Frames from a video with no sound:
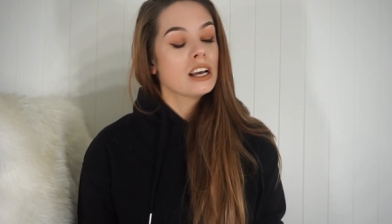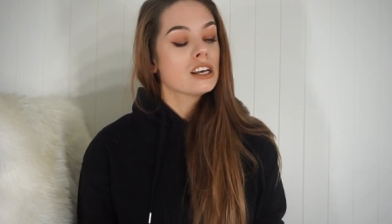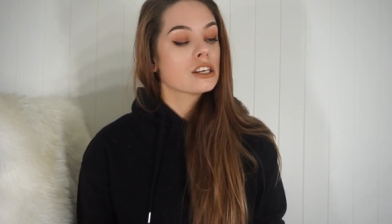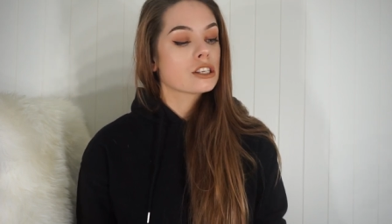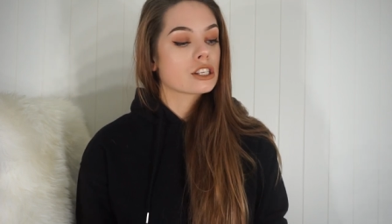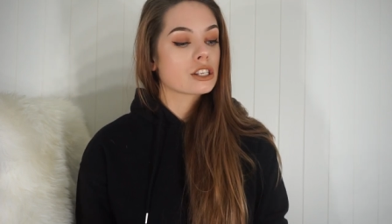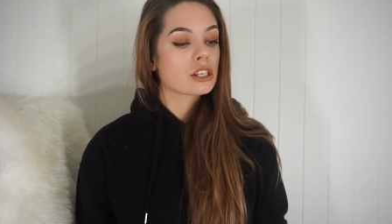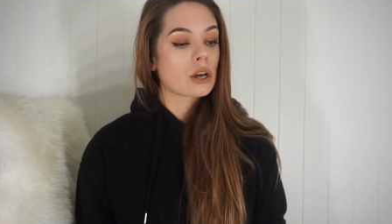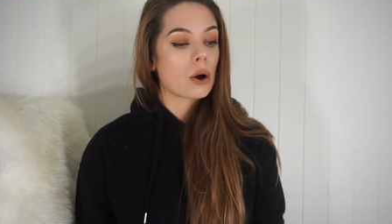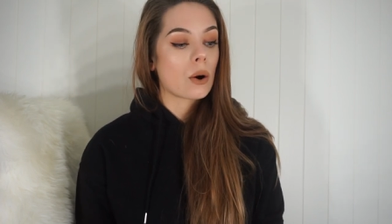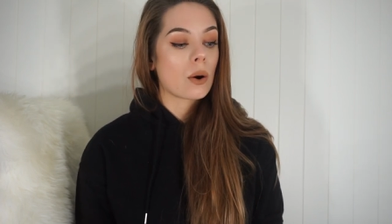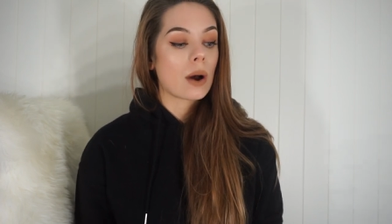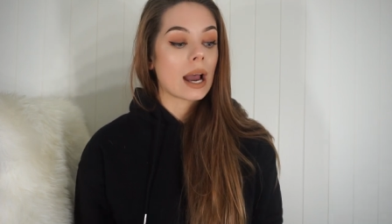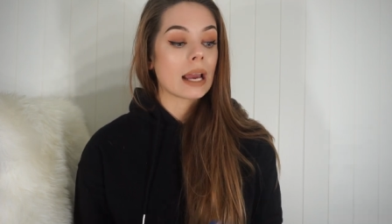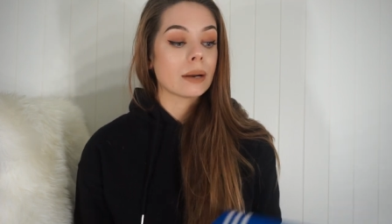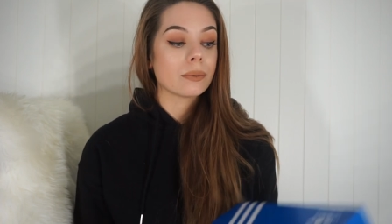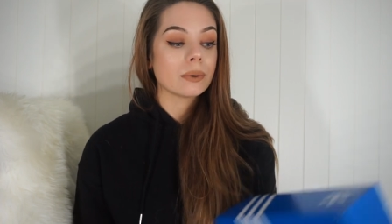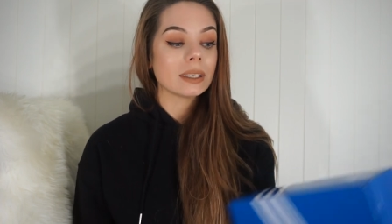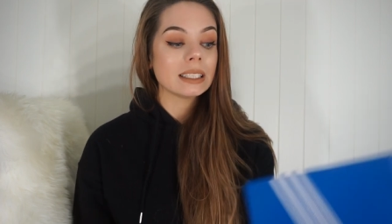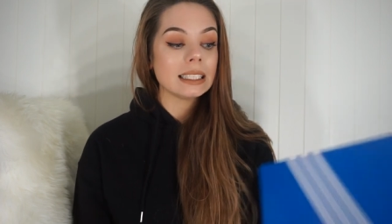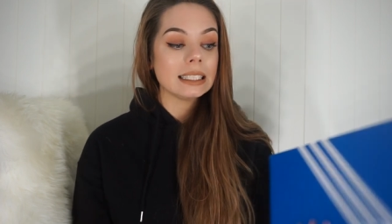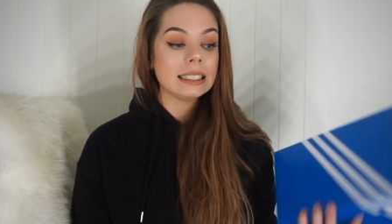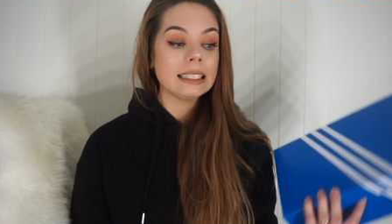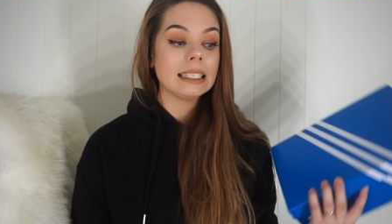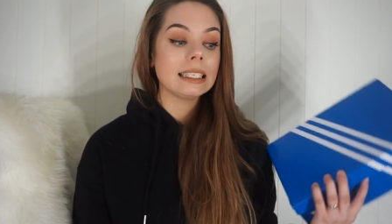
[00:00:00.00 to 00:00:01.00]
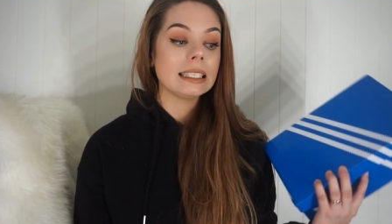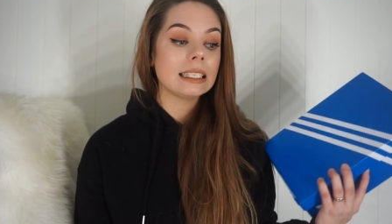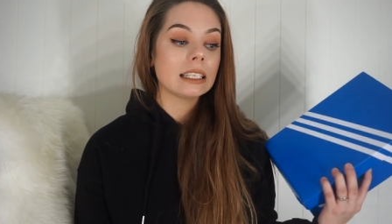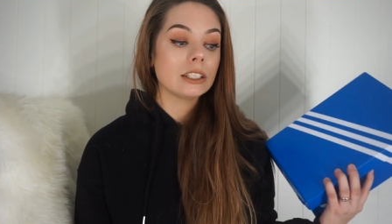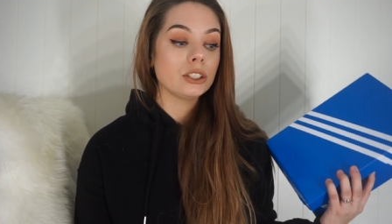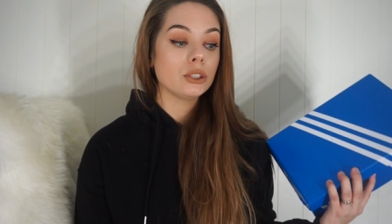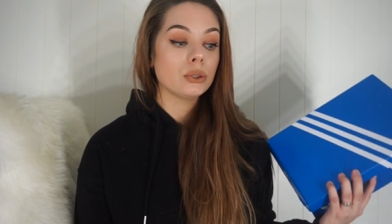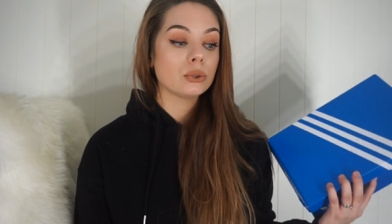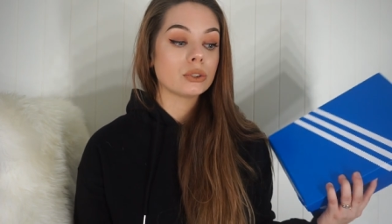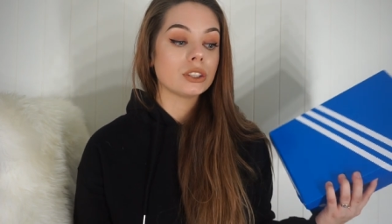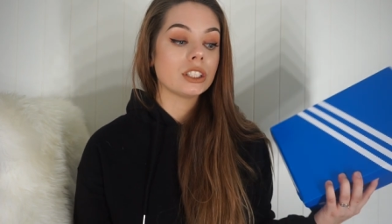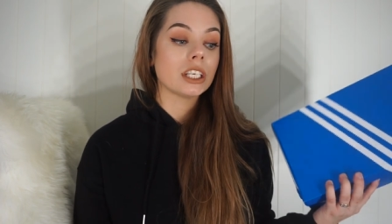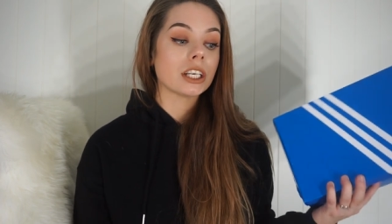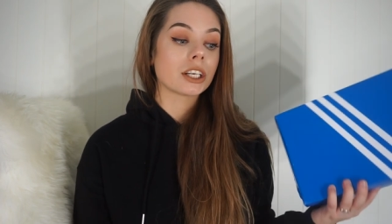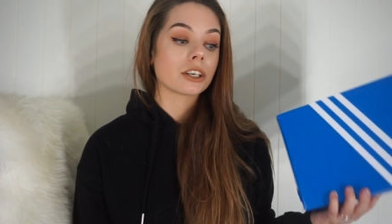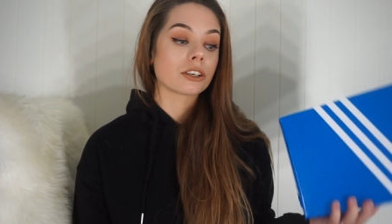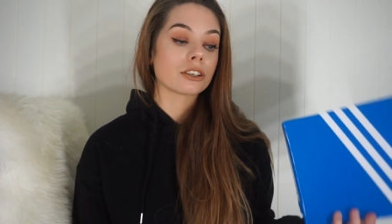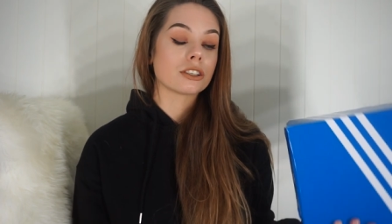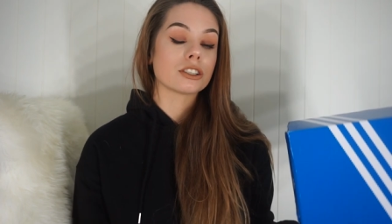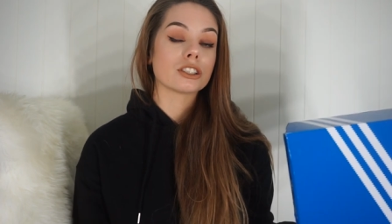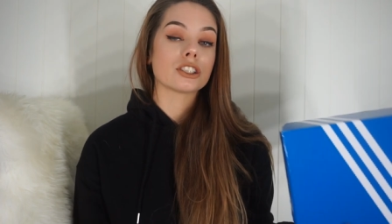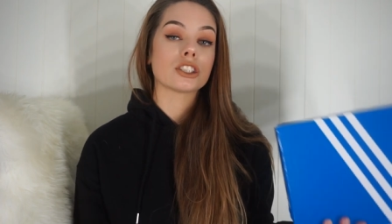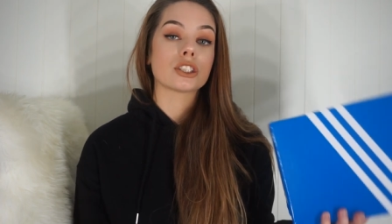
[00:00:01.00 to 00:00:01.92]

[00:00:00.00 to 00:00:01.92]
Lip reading: So I really needed new sneakers.